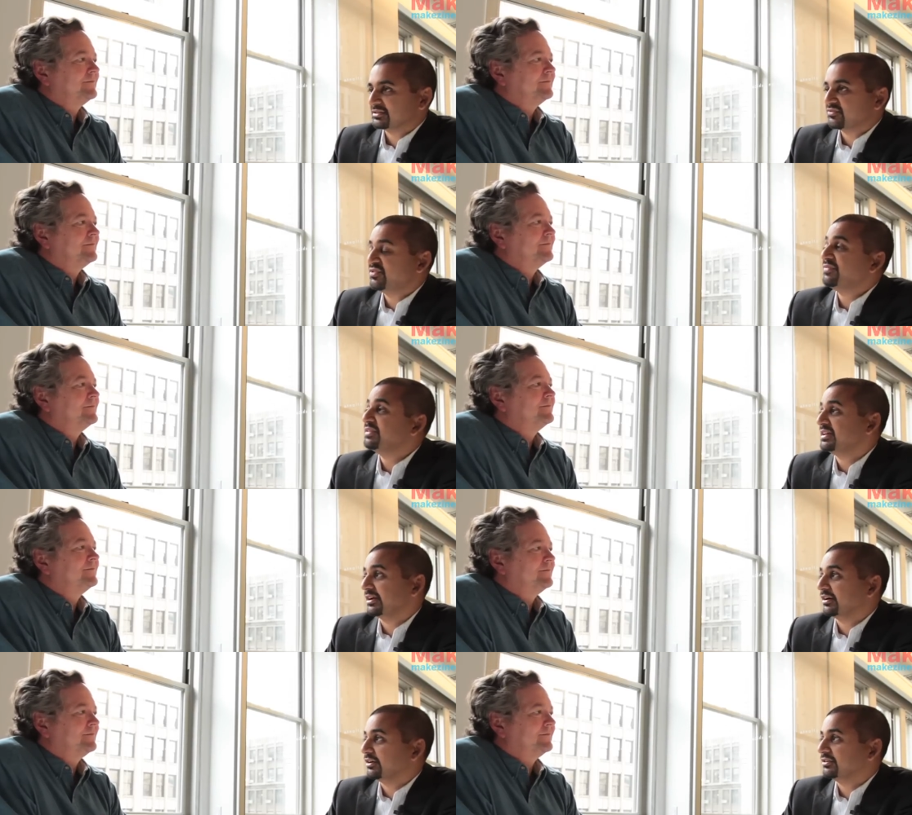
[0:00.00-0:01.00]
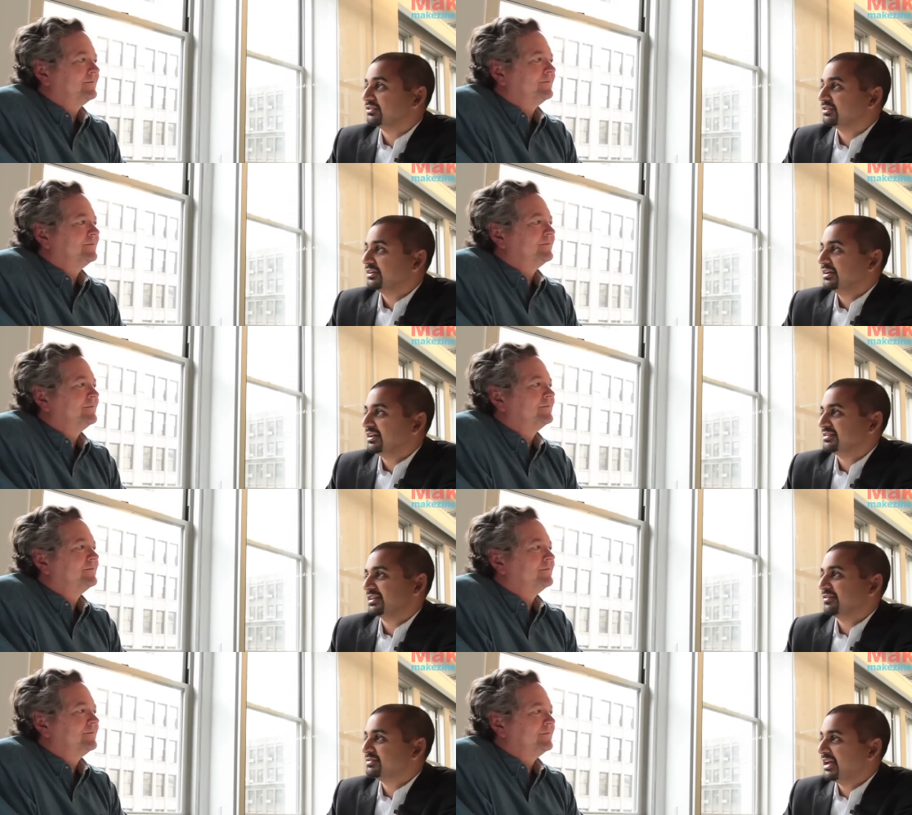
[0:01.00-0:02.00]
Speaker 1: us 50 years
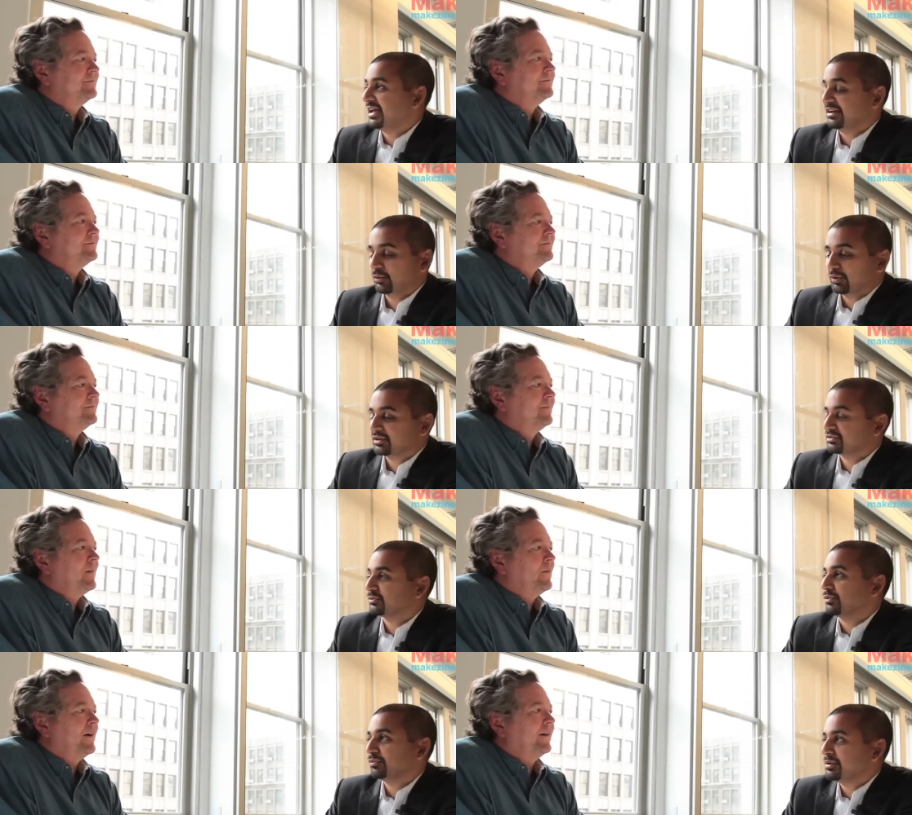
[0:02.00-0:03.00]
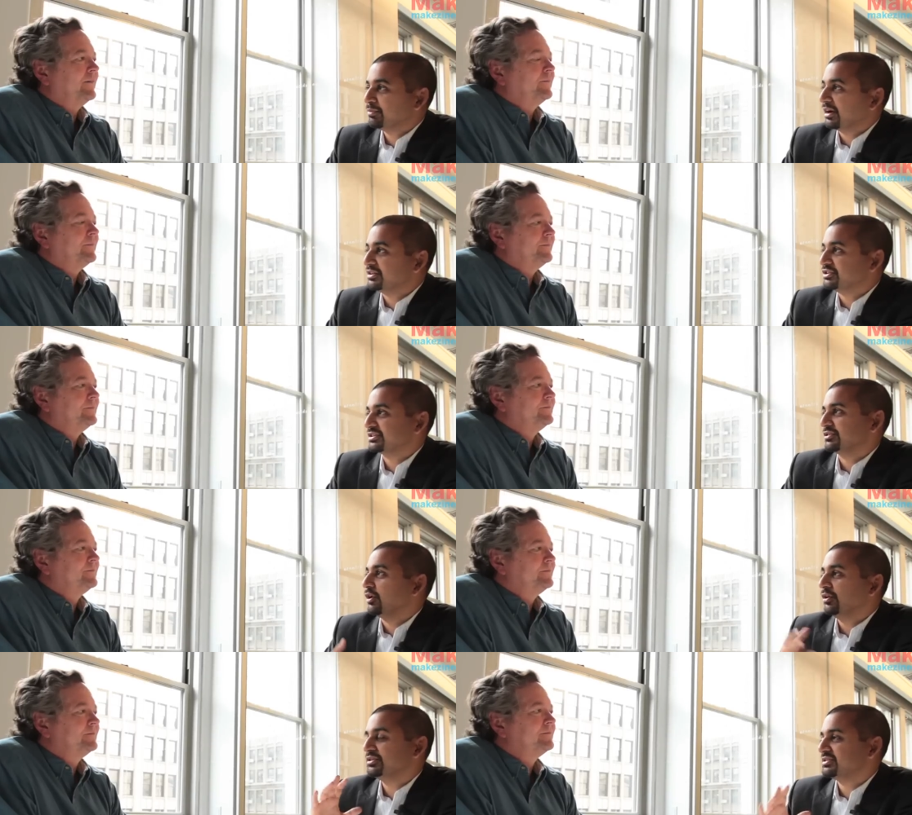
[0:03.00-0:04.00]
instead of 10. It'll work us through three projects and
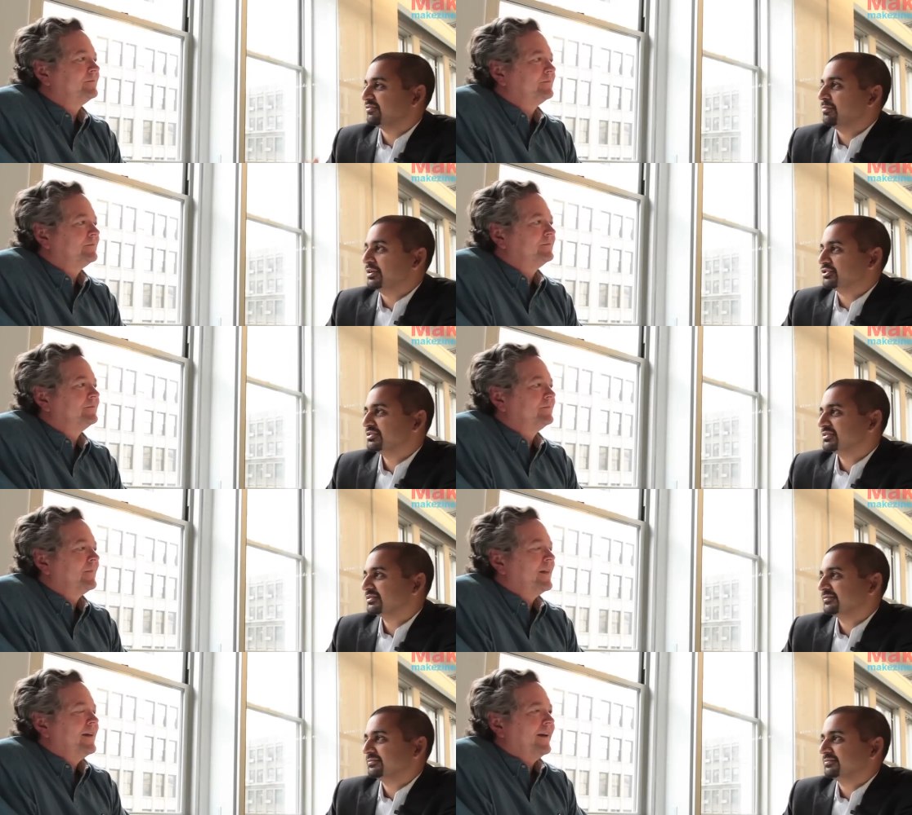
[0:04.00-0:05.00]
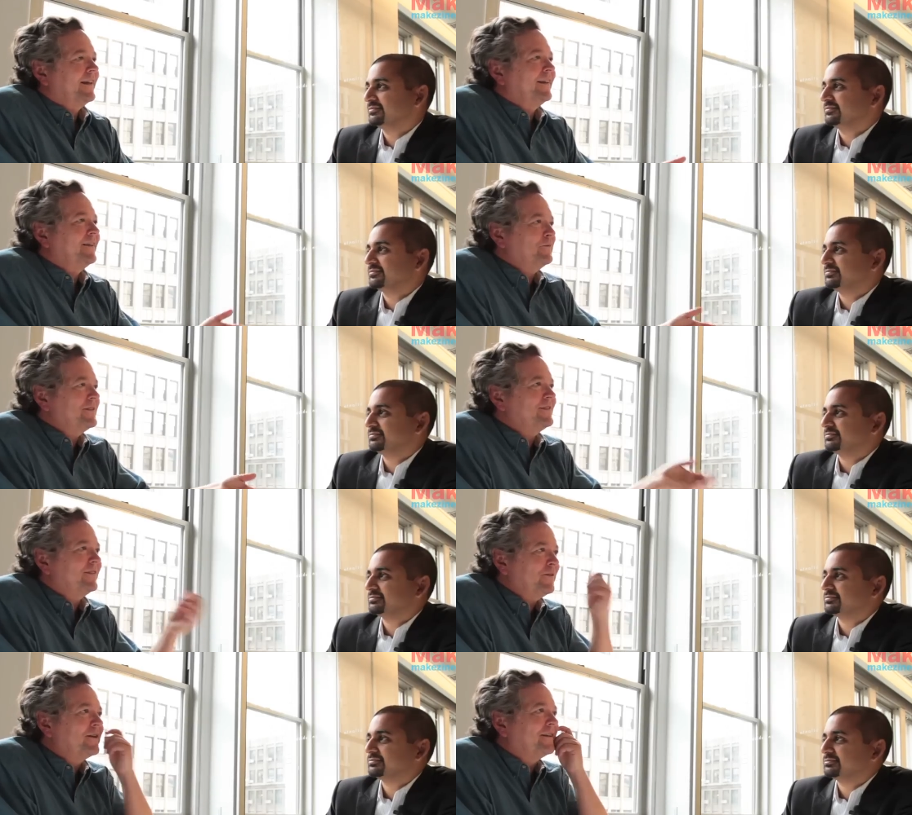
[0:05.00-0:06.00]
all these different missions. And which
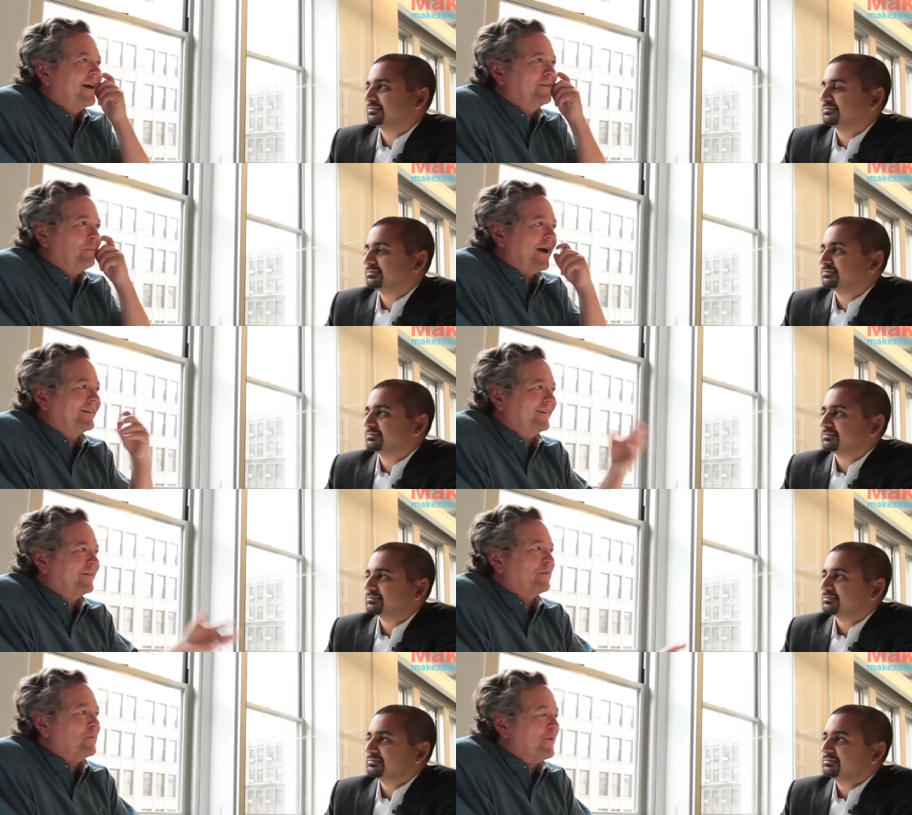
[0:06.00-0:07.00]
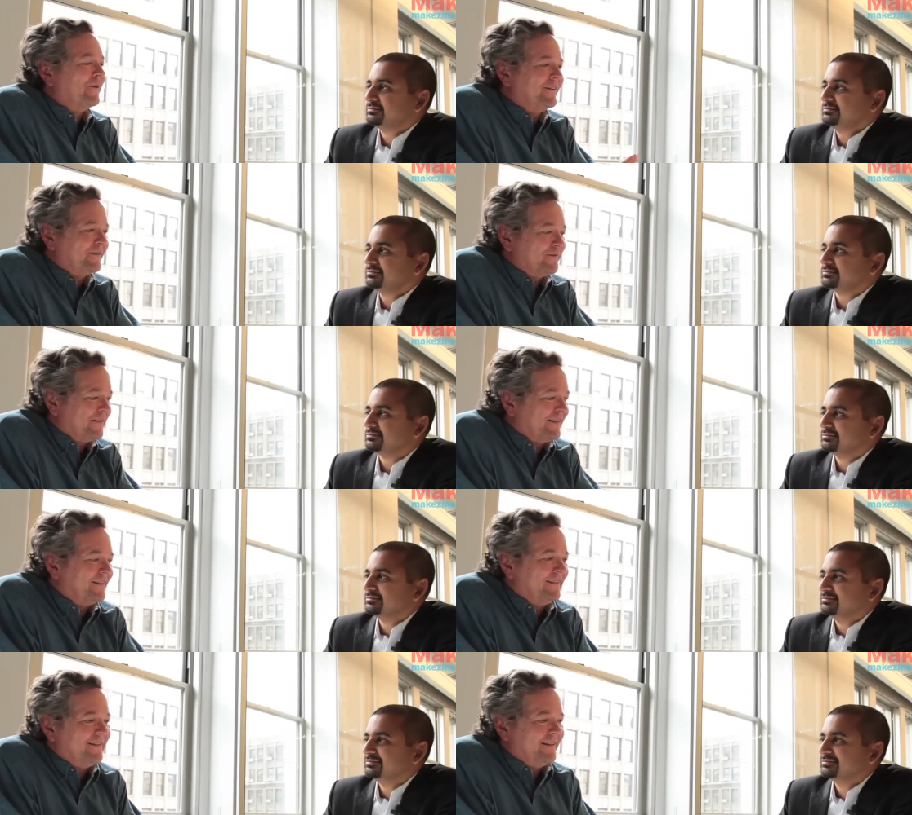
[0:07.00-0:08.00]
sort of
Speaker 2: ties back to the importance of that,
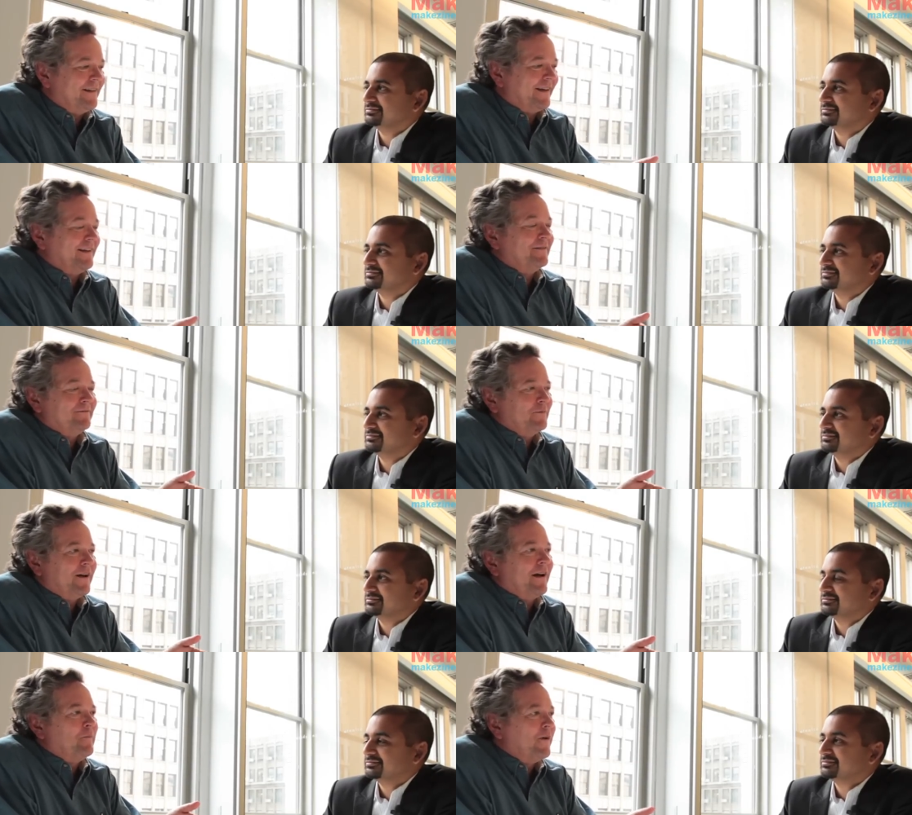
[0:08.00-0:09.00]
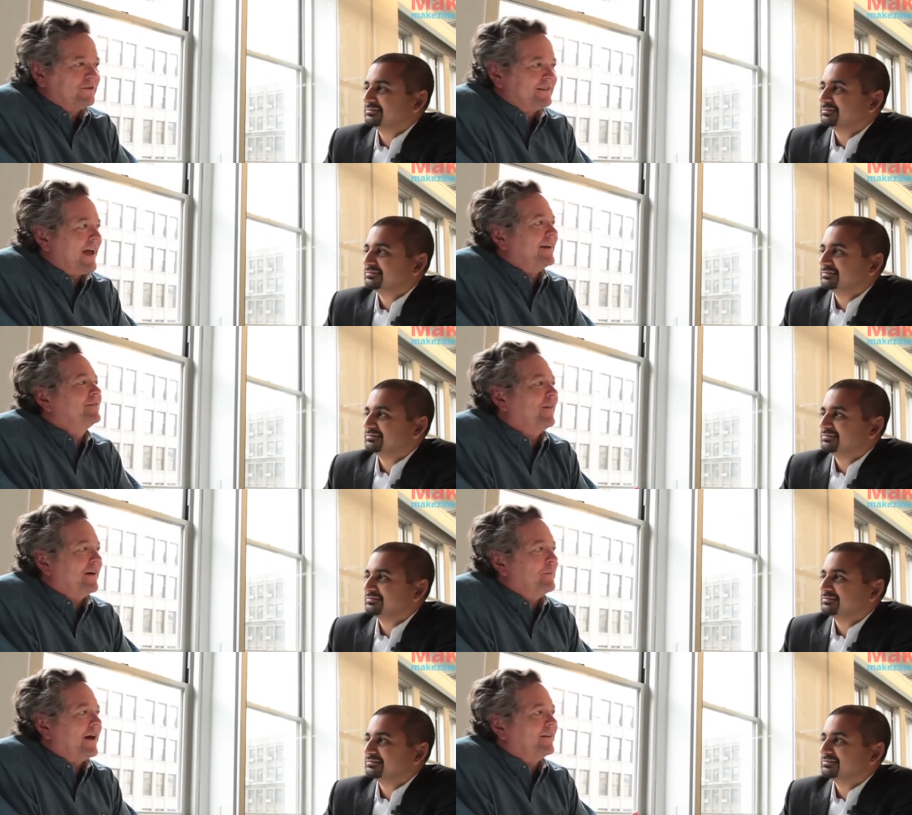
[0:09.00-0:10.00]
and what I'm most
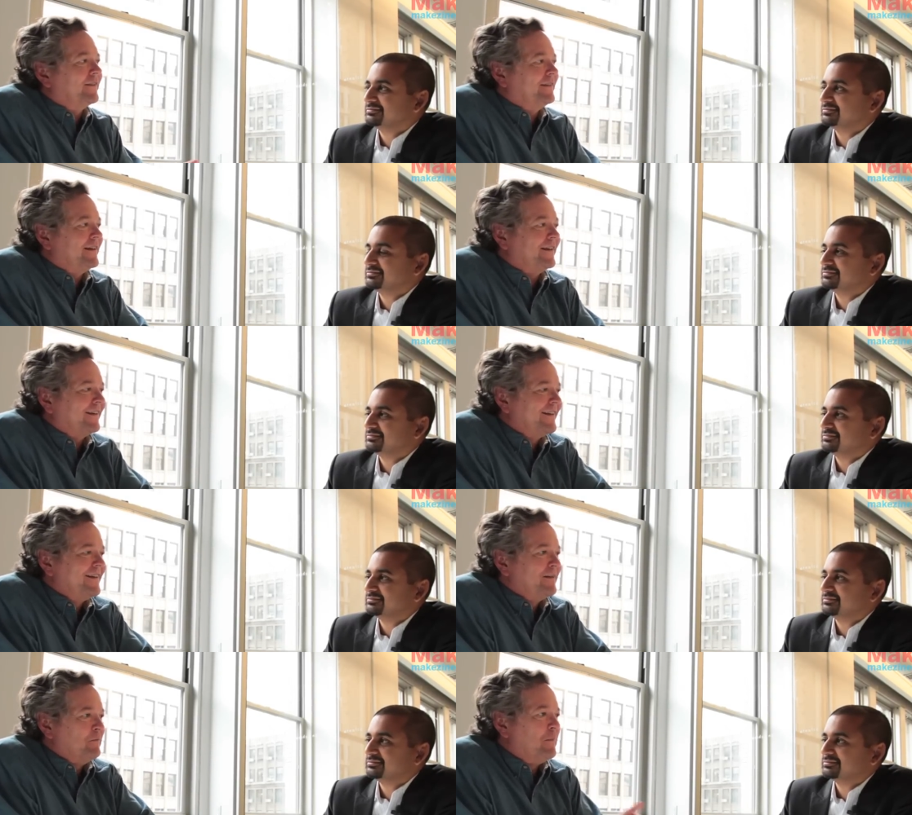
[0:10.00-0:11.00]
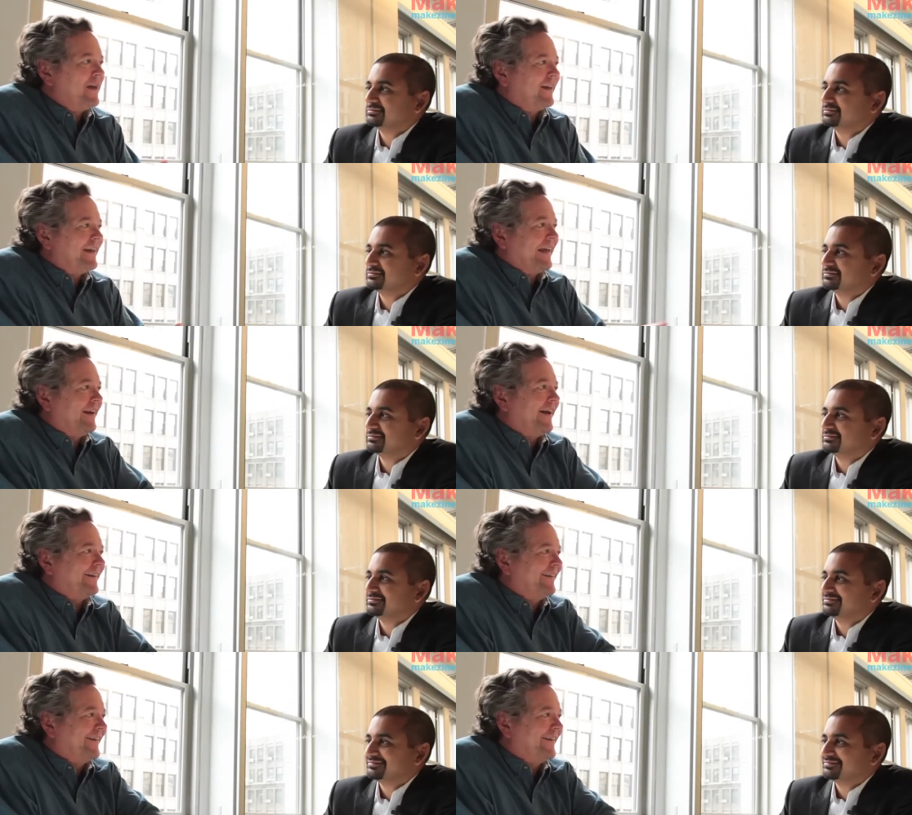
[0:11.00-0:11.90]
satisfied about is seeing making connect to